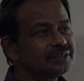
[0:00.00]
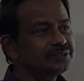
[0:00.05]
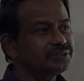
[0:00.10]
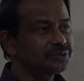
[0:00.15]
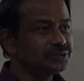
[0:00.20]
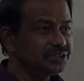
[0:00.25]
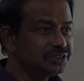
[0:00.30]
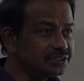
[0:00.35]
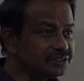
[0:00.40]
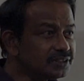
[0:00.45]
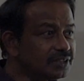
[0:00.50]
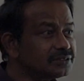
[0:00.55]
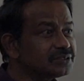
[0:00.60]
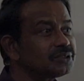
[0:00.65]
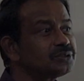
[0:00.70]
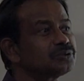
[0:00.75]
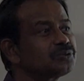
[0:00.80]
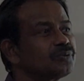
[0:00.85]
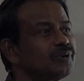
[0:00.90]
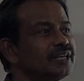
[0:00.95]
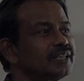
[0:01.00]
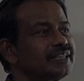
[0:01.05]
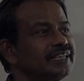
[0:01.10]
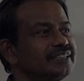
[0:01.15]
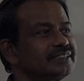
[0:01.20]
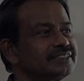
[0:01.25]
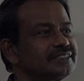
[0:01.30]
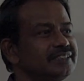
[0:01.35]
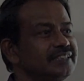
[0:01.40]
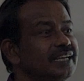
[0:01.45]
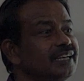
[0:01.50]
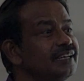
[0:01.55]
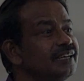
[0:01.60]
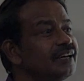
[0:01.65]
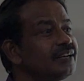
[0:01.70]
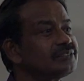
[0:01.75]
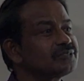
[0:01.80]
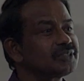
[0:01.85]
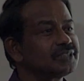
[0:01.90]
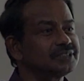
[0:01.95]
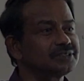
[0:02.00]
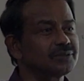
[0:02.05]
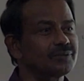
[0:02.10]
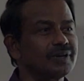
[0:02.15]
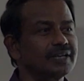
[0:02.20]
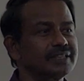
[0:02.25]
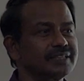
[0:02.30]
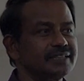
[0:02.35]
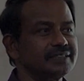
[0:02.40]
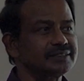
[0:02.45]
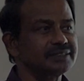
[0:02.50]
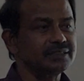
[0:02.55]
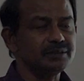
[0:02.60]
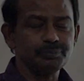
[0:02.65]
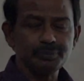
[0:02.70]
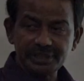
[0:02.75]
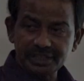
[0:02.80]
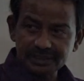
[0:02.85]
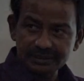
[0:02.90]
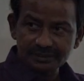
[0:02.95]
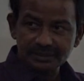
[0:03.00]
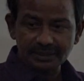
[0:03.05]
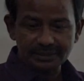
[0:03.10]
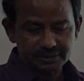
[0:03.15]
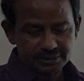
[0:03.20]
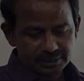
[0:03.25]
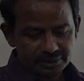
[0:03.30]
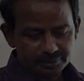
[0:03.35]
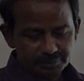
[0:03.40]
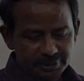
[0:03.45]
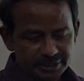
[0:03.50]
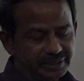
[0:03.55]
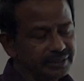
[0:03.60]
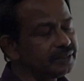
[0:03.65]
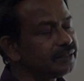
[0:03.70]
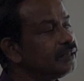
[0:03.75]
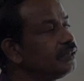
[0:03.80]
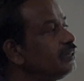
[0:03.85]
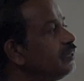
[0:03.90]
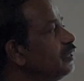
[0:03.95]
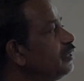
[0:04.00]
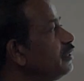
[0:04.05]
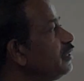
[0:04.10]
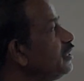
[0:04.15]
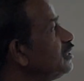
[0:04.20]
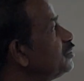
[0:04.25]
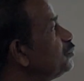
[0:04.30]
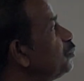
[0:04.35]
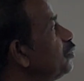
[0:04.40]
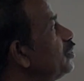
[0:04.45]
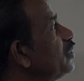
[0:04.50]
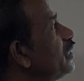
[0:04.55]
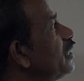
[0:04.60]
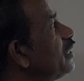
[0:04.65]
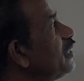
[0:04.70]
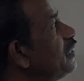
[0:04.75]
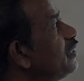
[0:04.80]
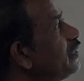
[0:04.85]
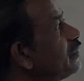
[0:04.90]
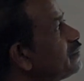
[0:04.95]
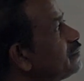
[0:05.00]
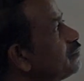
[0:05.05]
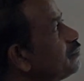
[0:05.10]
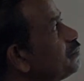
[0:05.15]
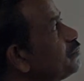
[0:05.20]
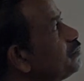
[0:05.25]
So this is also quantized. L also is quantized. Prediction done by Niels Bohr earlier.